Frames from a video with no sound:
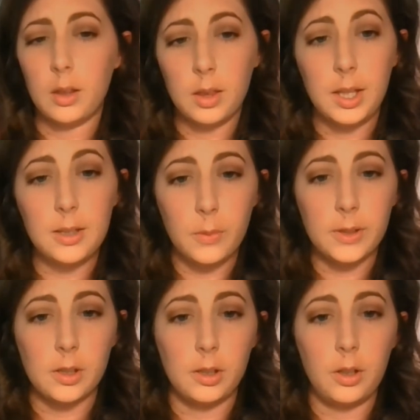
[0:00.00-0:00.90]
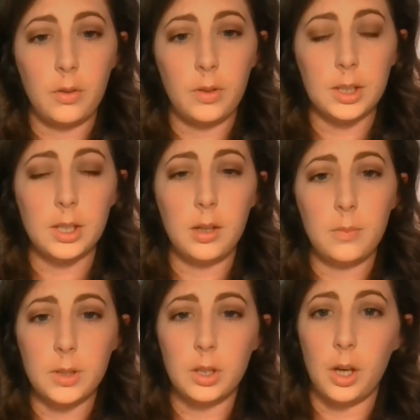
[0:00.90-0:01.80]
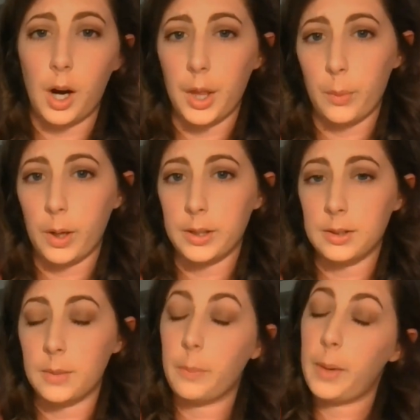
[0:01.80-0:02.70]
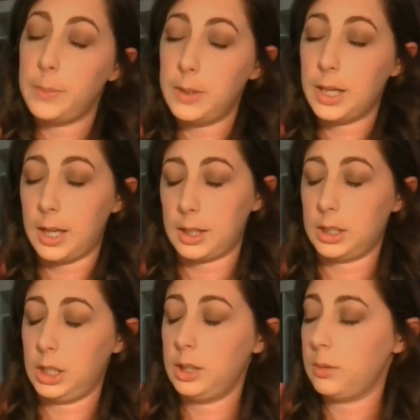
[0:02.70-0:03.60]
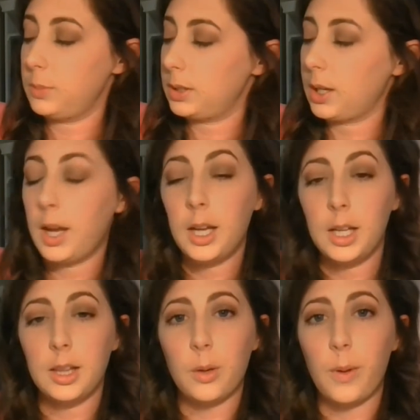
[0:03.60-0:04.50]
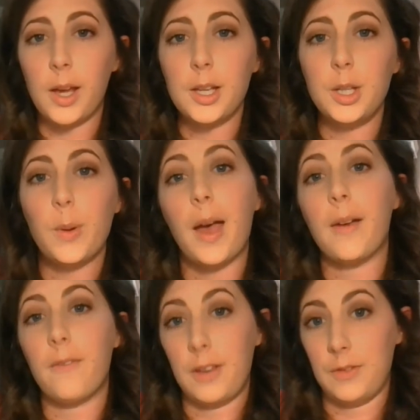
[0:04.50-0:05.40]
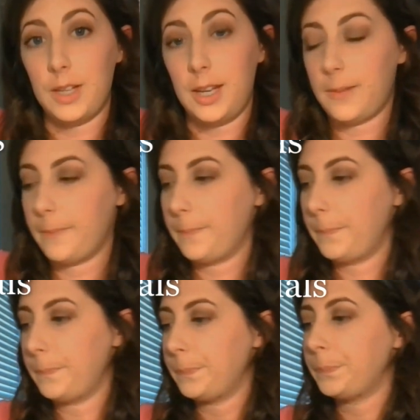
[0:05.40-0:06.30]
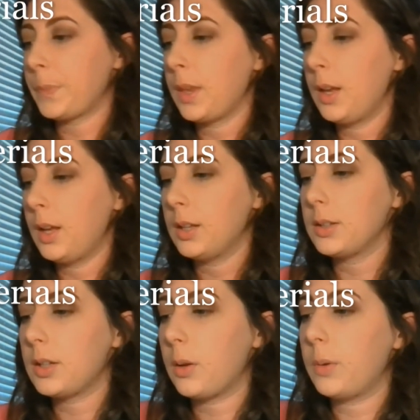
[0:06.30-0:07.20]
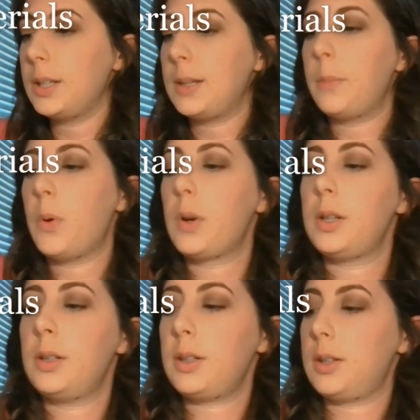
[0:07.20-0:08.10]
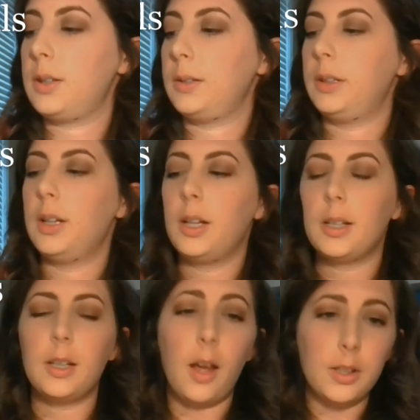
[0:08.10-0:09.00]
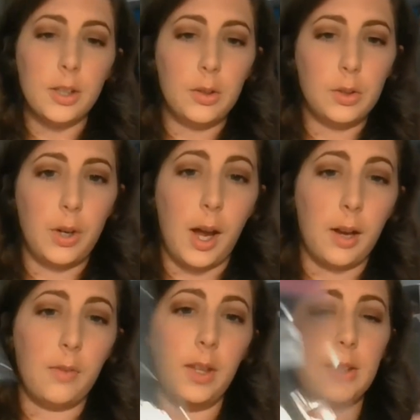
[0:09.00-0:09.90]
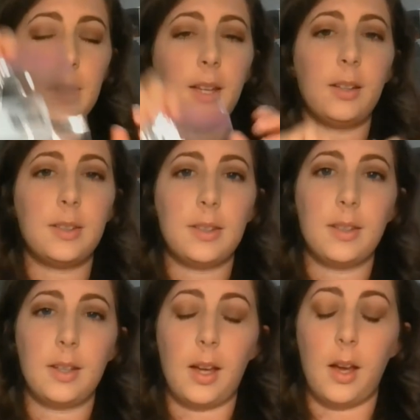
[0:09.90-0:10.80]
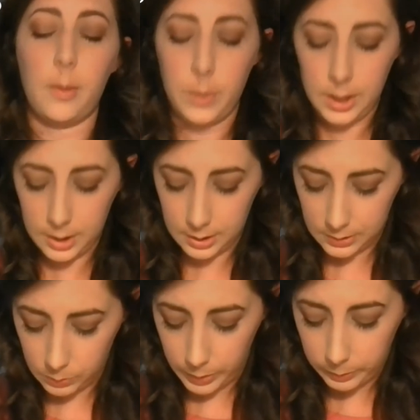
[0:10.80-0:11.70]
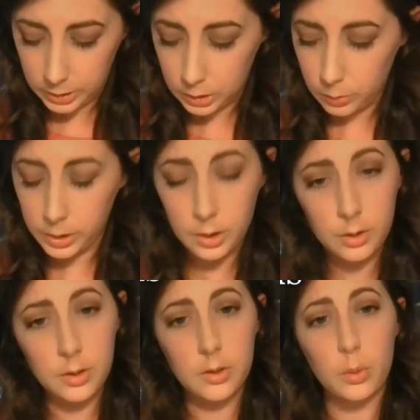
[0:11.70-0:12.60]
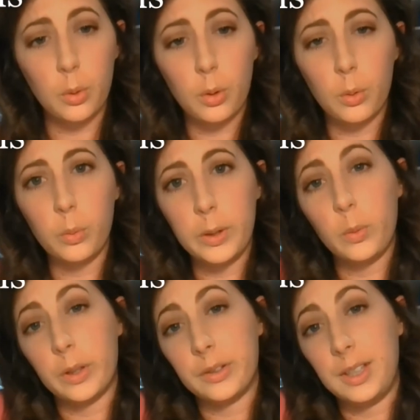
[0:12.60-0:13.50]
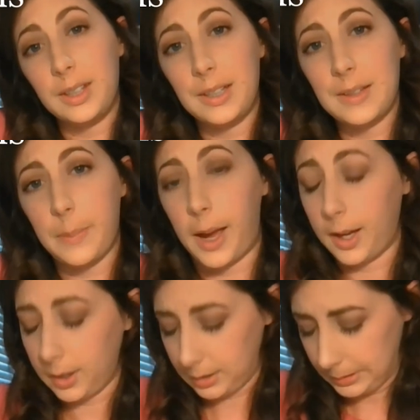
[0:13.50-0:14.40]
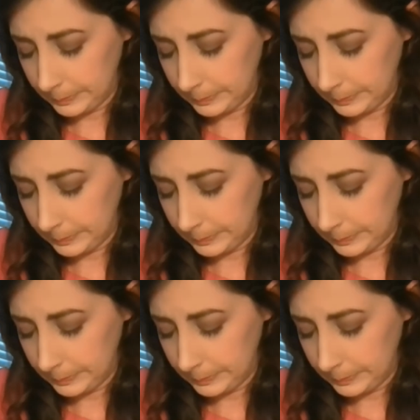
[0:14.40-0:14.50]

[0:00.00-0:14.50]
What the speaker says: these ones are unifix cubes, so your other ones might be connecting cubes. Either way, you have 50. So it's important not to lose track of these things, because when we do return to school, we will need these back.